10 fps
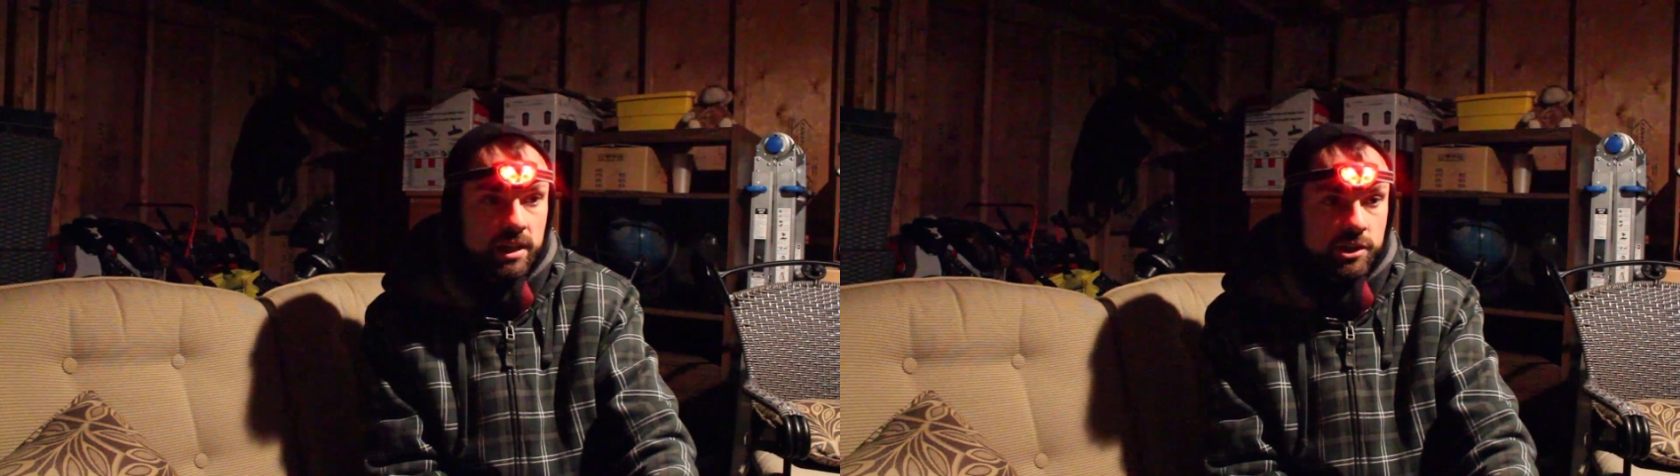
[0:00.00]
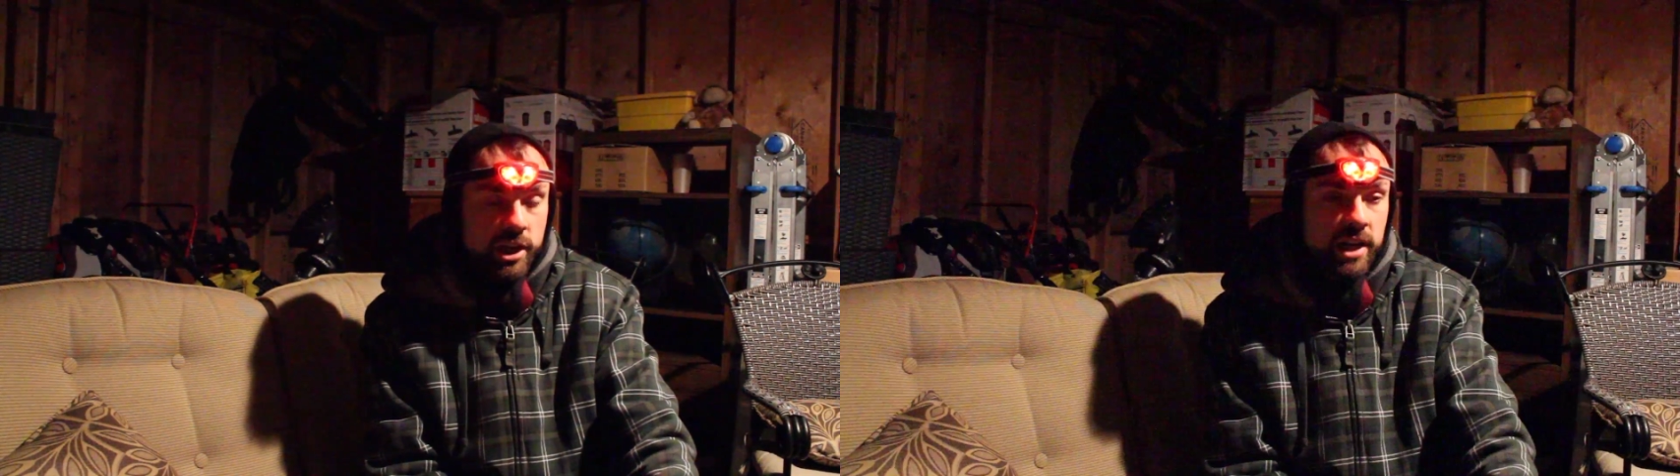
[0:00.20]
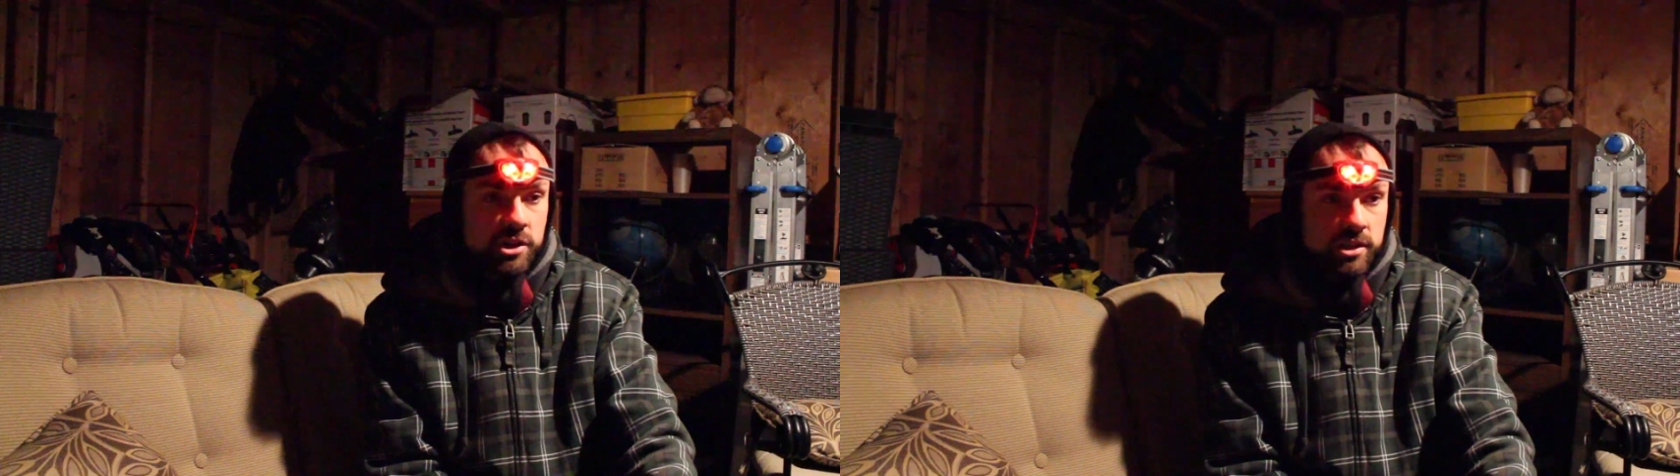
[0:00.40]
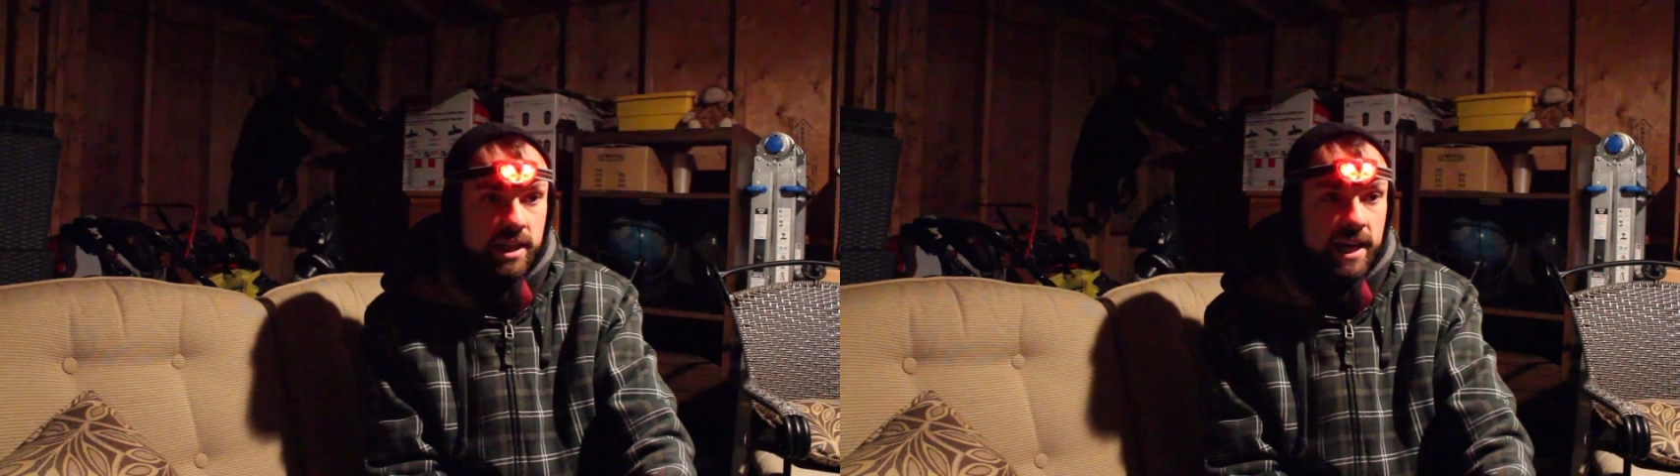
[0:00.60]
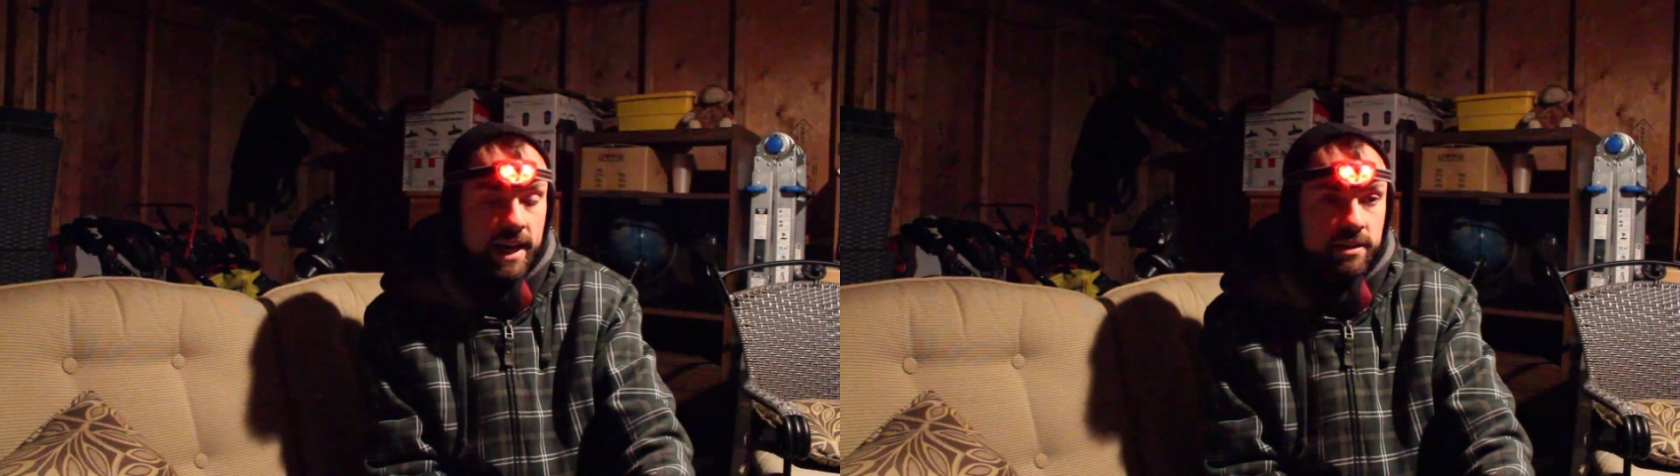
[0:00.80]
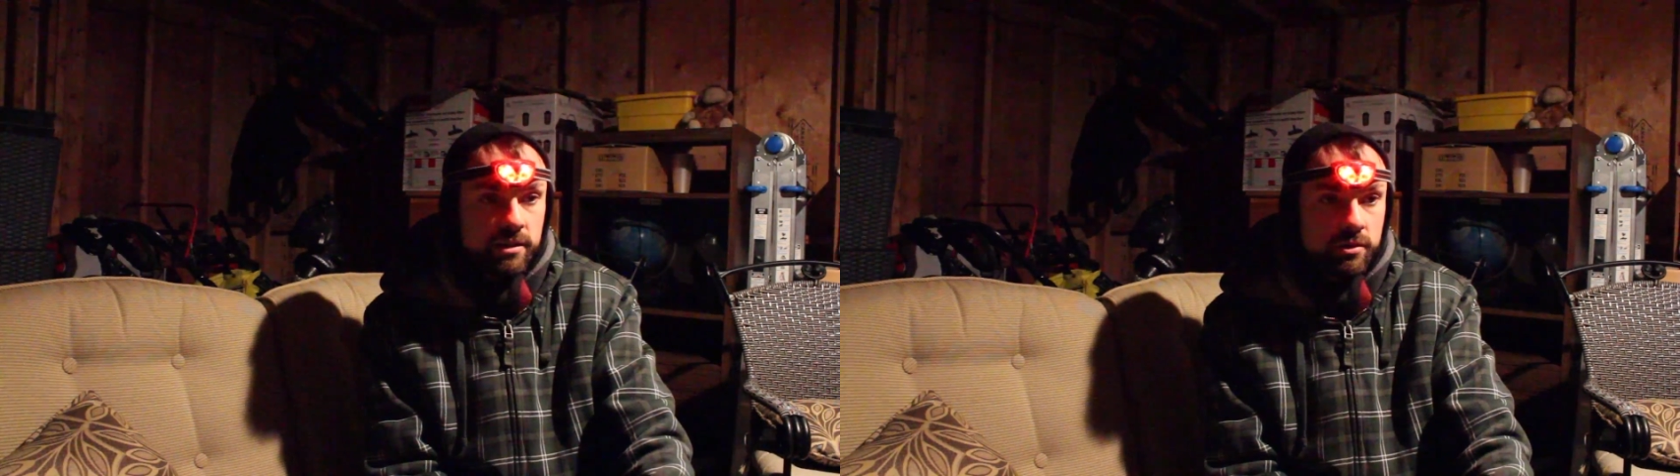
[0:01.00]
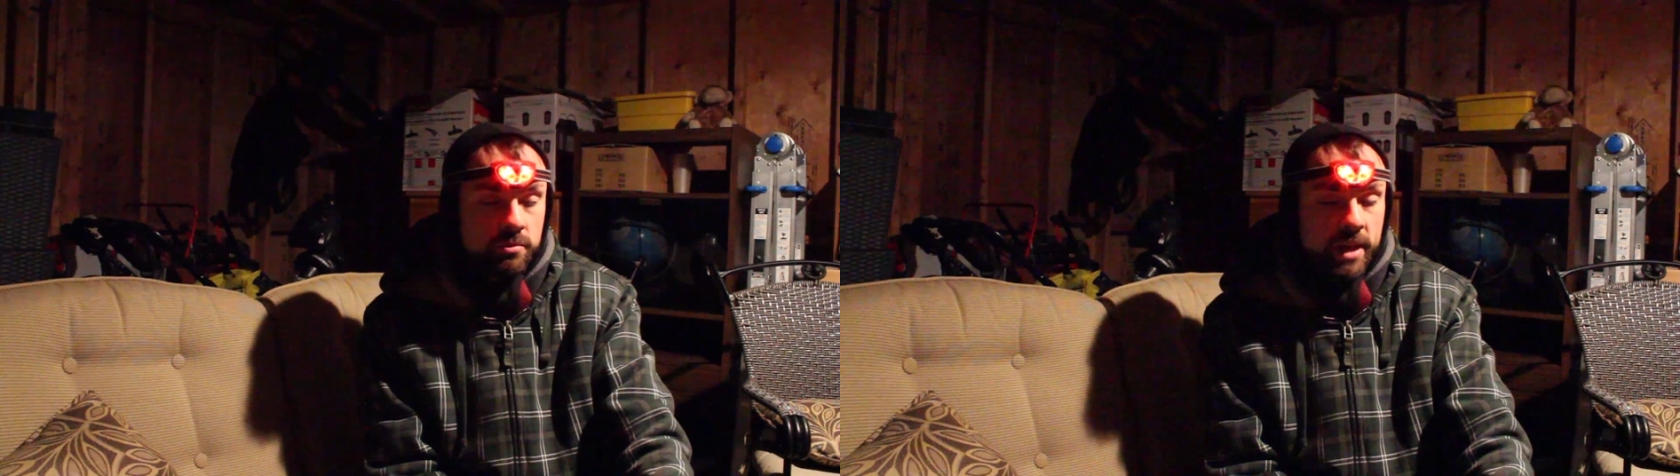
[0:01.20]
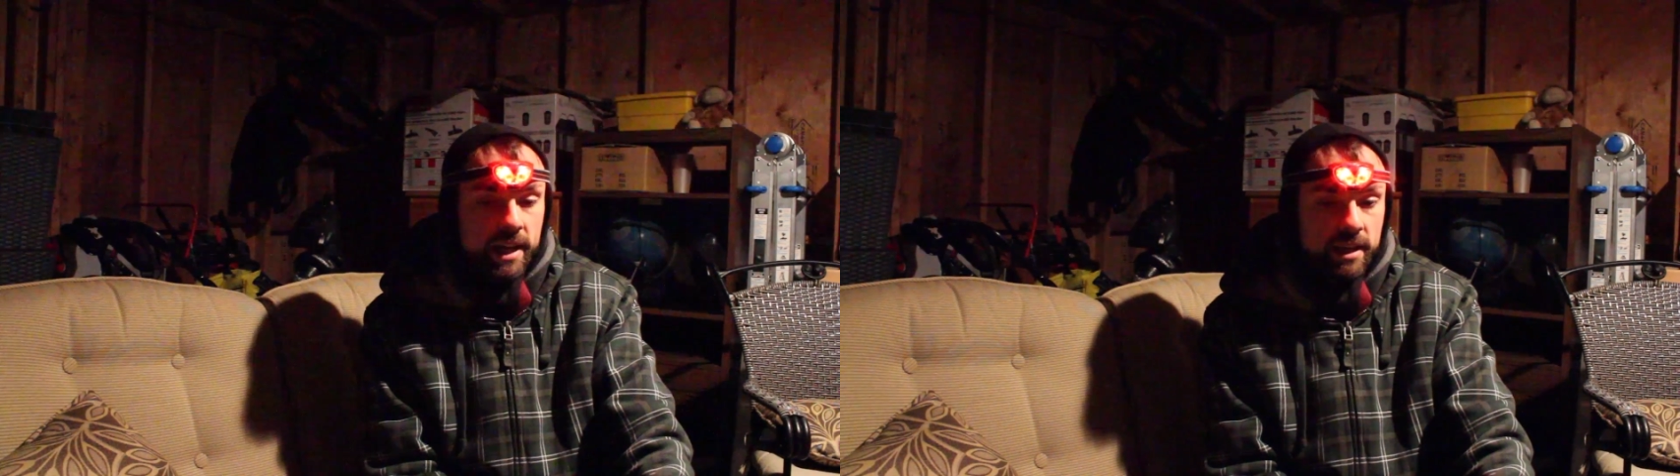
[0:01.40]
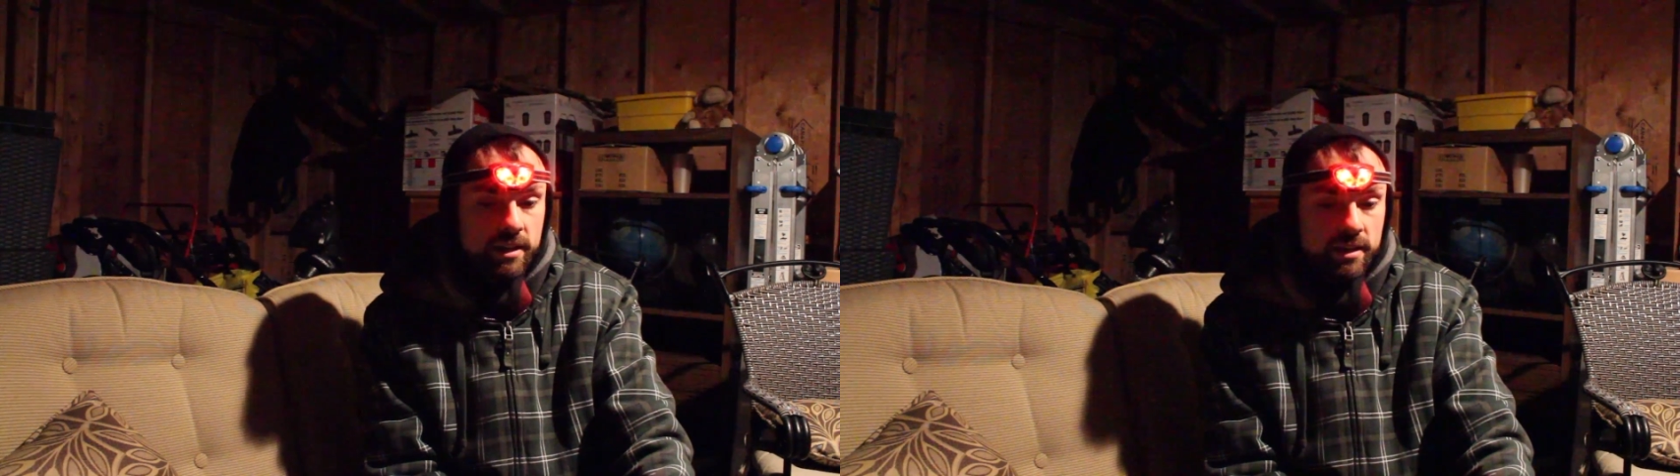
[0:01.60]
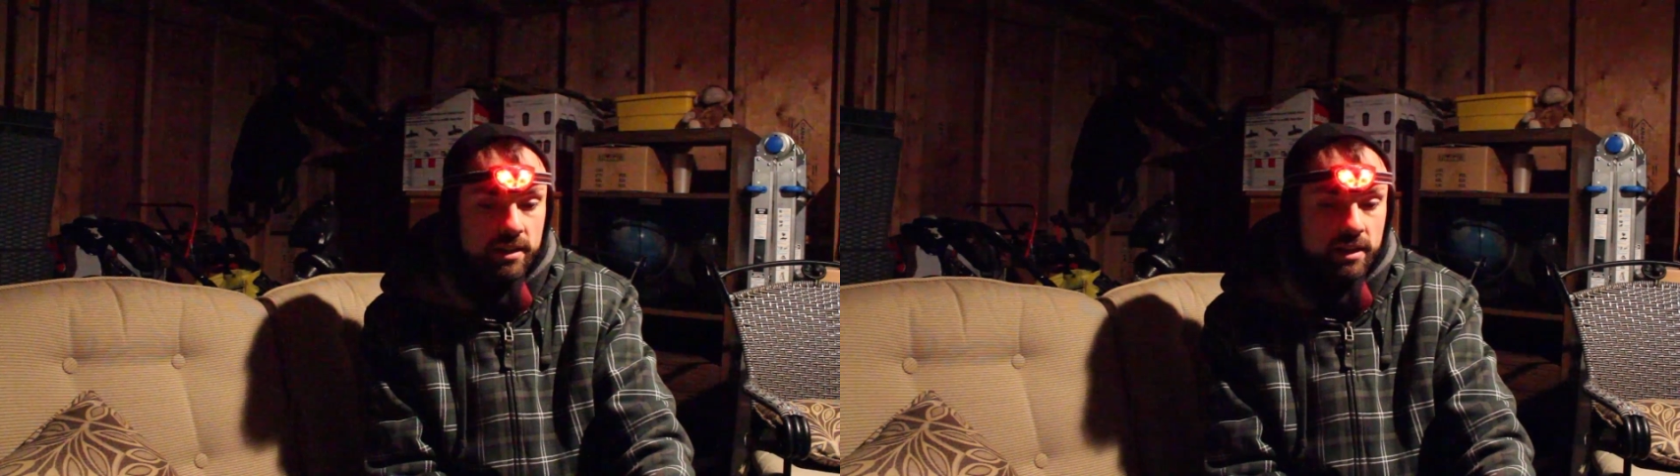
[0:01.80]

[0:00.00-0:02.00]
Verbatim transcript: changes I had to make